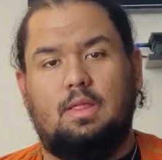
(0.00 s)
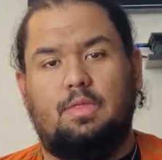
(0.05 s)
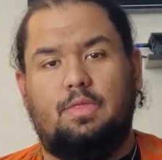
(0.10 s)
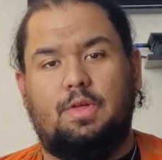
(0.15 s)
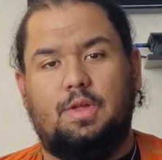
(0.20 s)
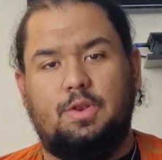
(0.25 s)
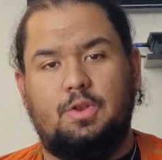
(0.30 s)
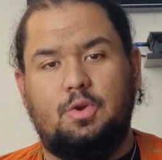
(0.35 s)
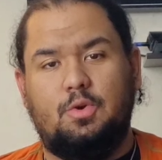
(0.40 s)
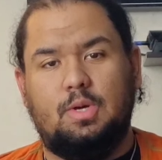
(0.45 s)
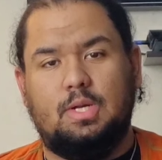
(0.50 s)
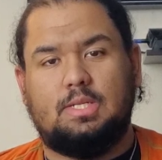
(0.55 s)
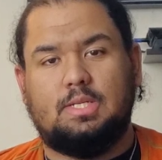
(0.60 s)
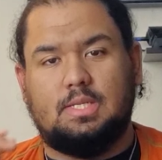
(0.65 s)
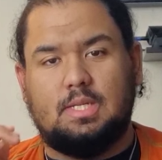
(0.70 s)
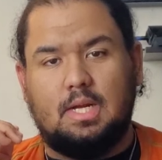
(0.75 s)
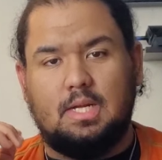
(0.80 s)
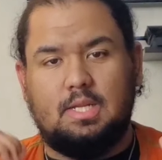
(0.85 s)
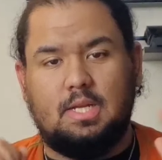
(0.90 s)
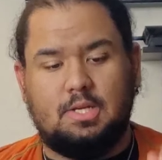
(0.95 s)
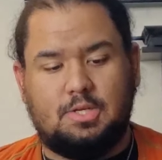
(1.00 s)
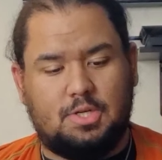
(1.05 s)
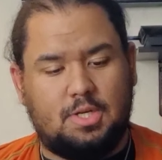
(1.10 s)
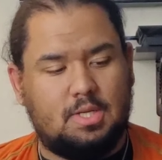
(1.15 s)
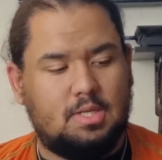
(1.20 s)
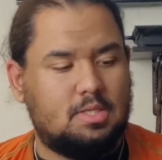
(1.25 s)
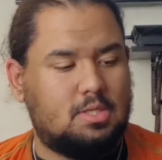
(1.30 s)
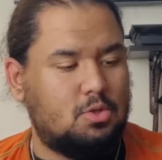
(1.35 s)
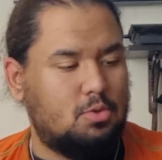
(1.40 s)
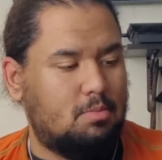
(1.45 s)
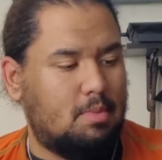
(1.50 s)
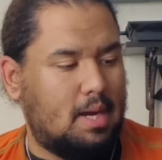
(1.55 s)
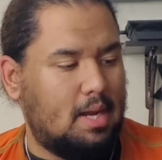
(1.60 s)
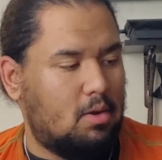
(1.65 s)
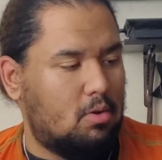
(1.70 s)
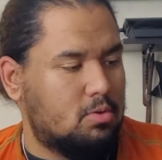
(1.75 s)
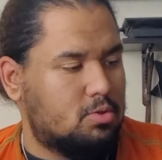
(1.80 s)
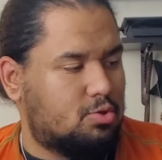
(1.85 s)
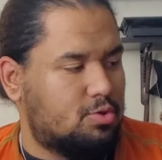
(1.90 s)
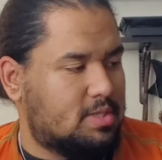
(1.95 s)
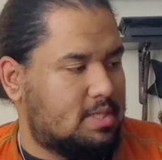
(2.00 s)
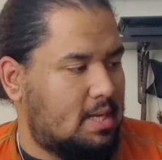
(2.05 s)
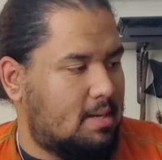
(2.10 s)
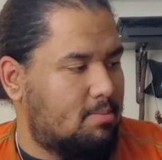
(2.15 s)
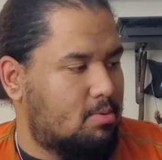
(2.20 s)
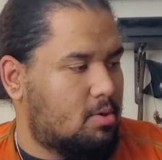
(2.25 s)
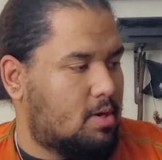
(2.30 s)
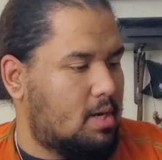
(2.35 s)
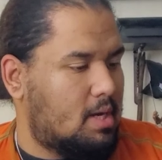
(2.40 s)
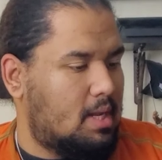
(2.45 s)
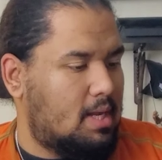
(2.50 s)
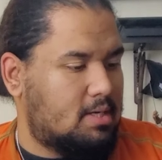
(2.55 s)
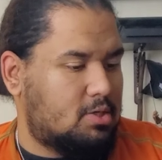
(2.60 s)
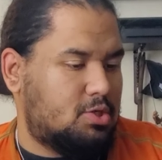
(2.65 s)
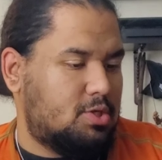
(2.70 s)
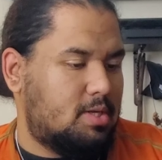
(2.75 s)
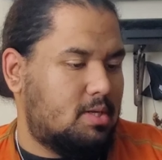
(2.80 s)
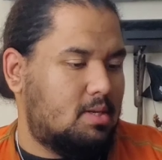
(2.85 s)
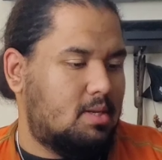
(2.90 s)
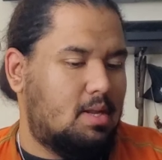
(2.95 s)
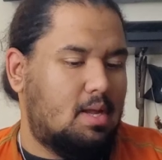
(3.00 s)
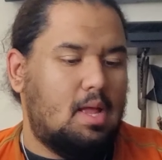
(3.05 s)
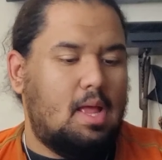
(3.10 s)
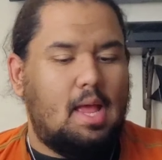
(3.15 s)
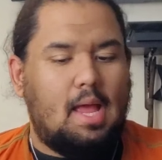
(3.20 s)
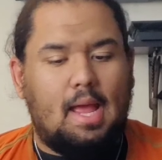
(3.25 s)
the newest addition to my Ultrasaber collection,